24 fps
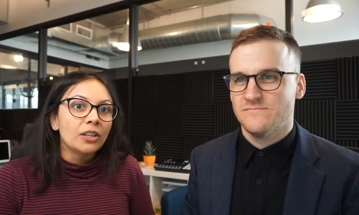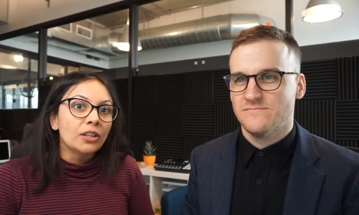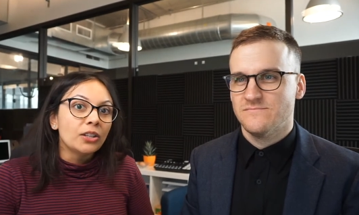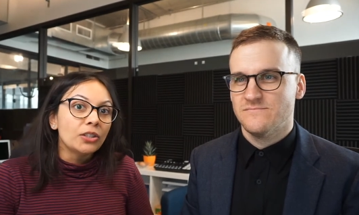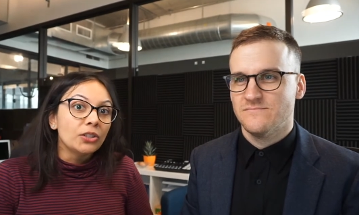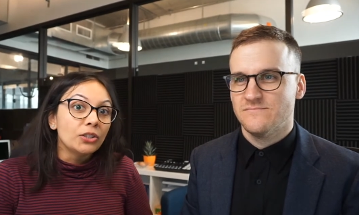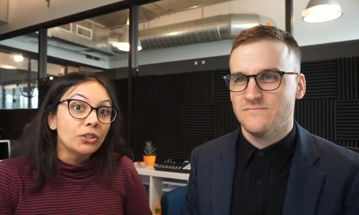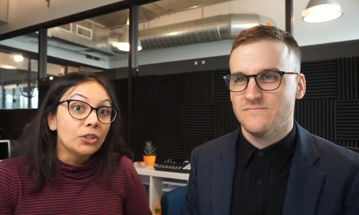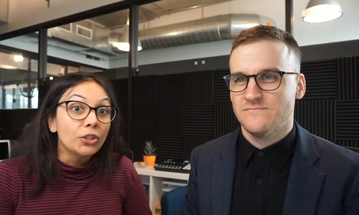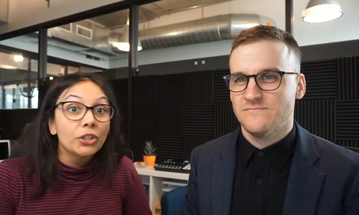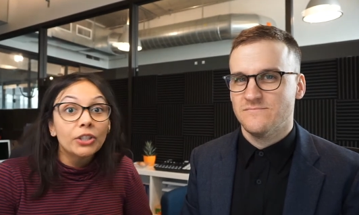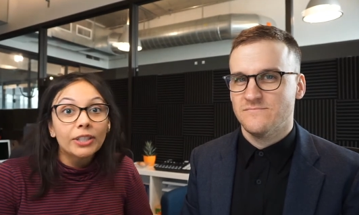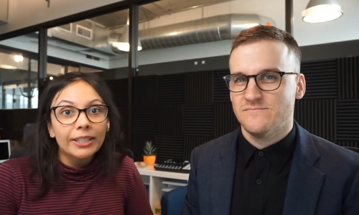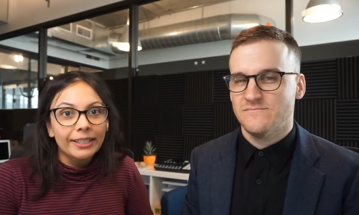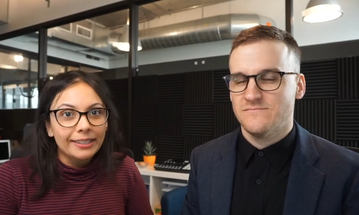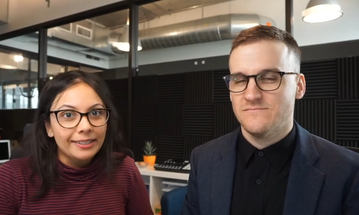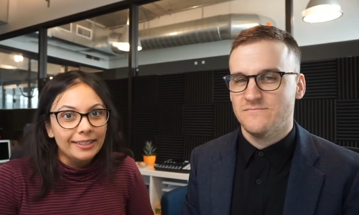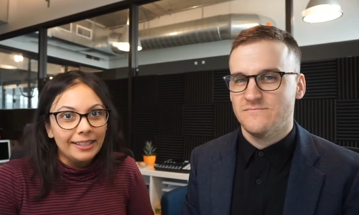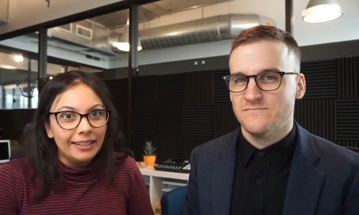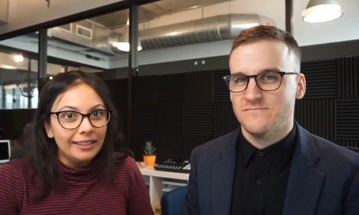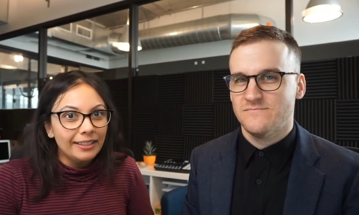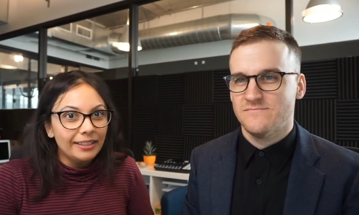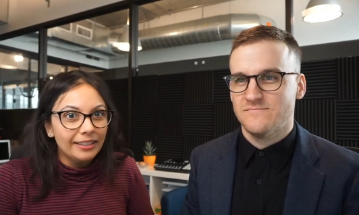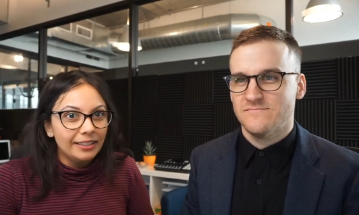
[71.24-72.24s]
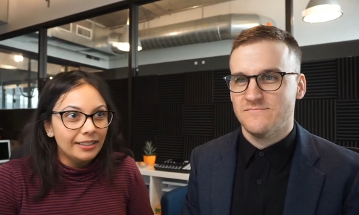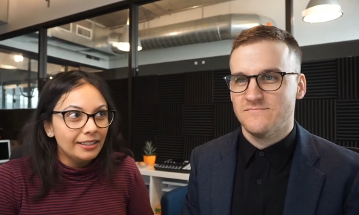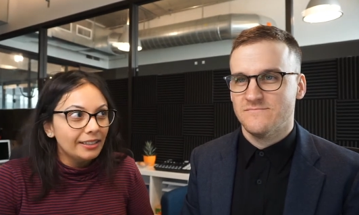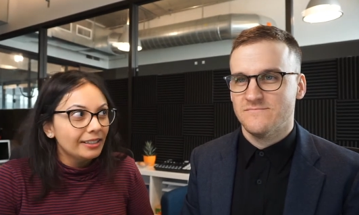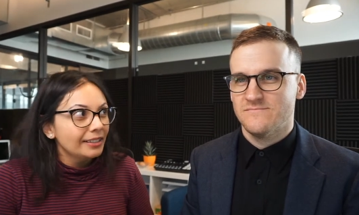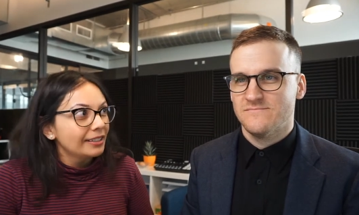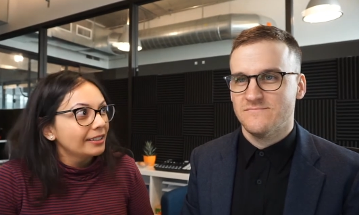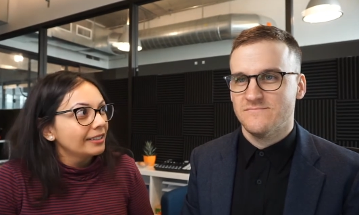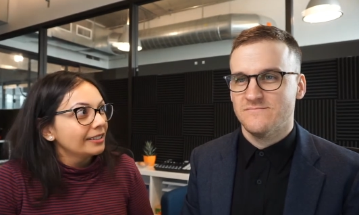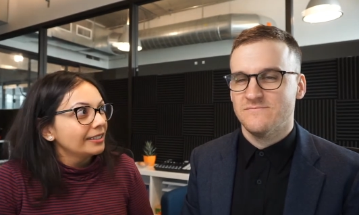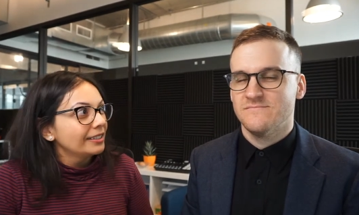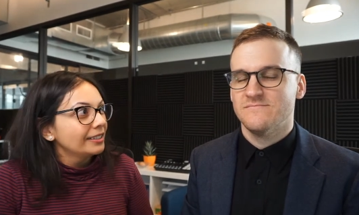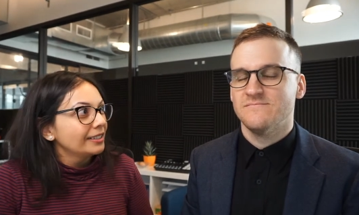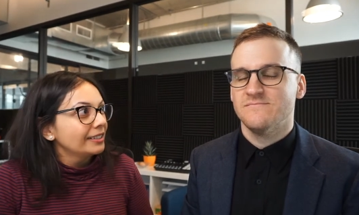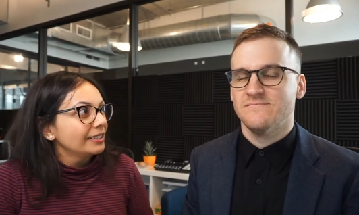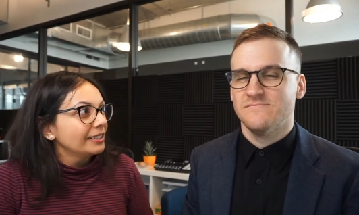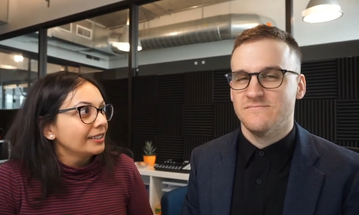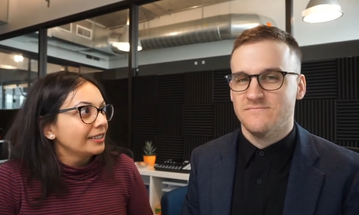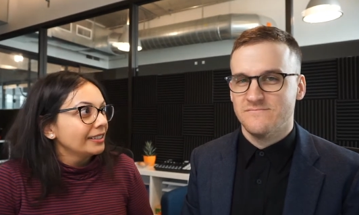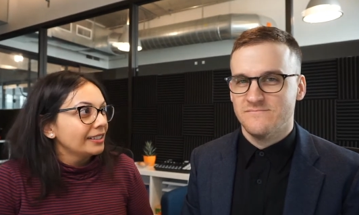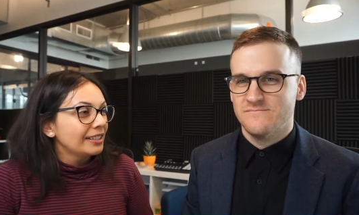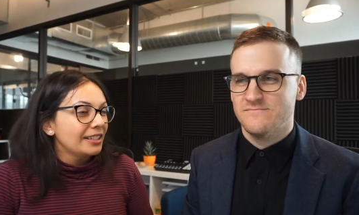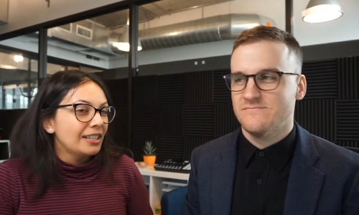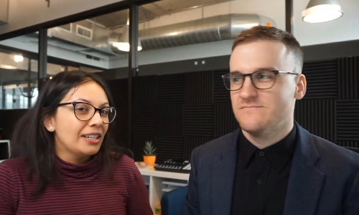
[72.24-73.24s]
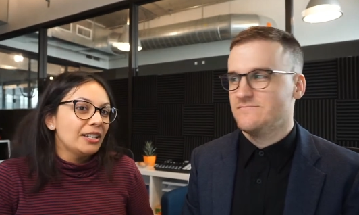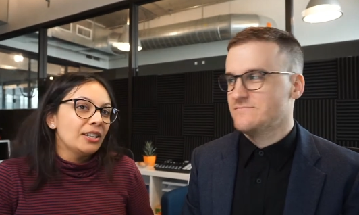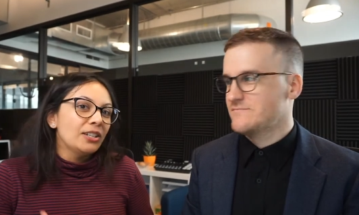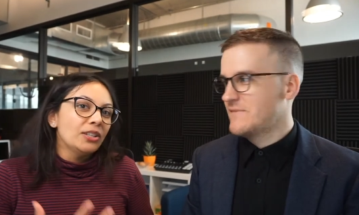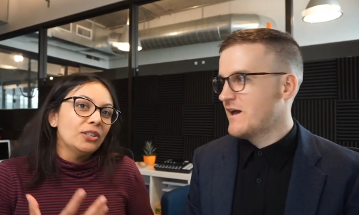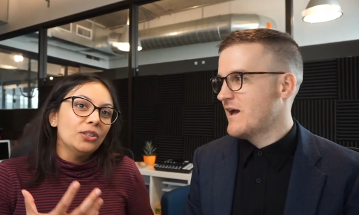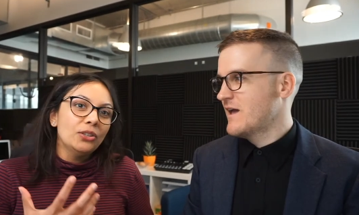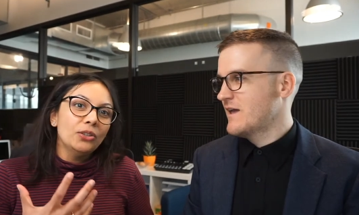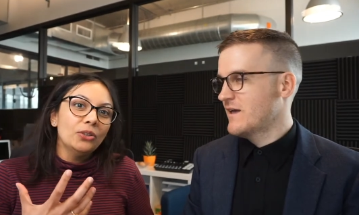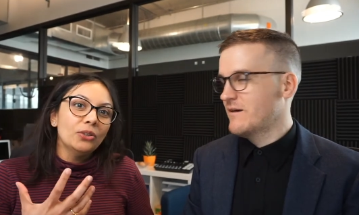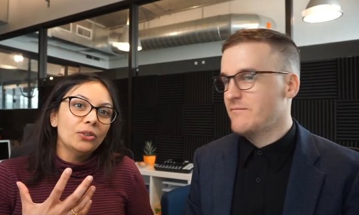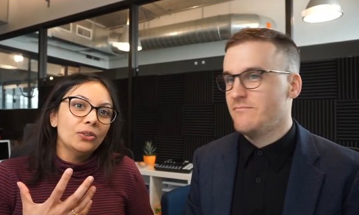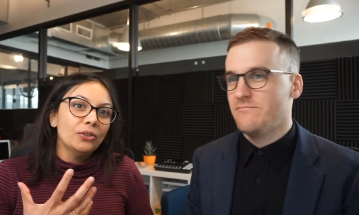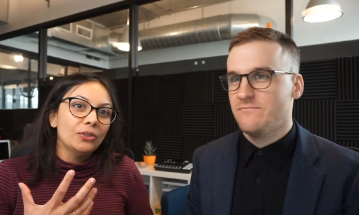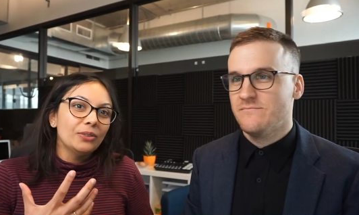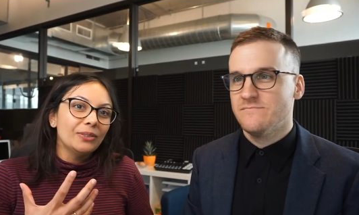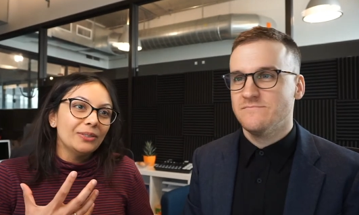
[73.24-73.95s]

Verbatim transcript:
Speaker 1: You're excited. I you, am.